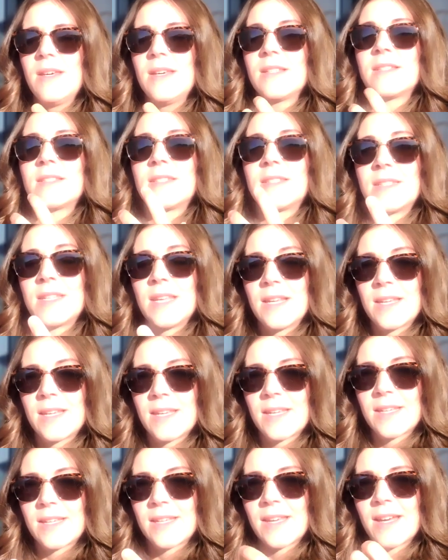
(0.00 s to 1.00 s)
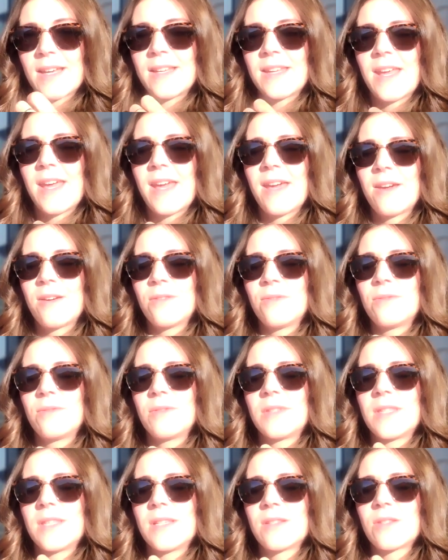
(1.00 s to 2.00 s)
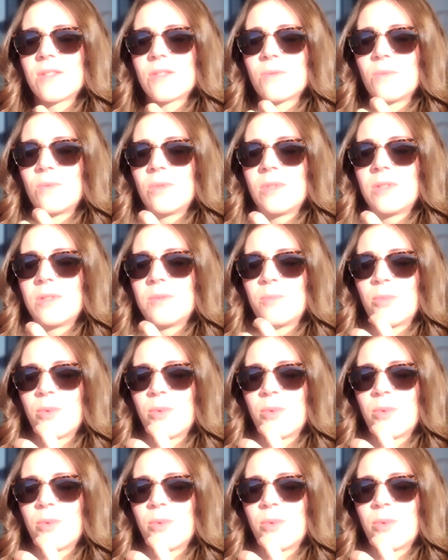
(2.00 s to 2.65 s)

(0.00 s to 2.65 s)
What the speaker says: singing, and how this would